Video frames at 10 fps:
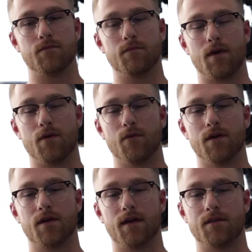My
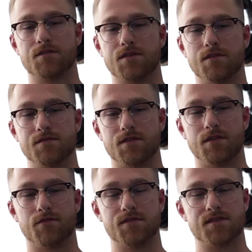work kind of shows a
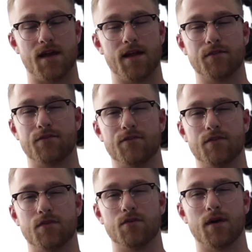different side of
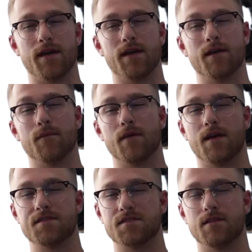who I am
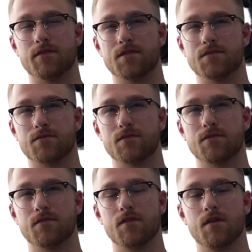as an individual,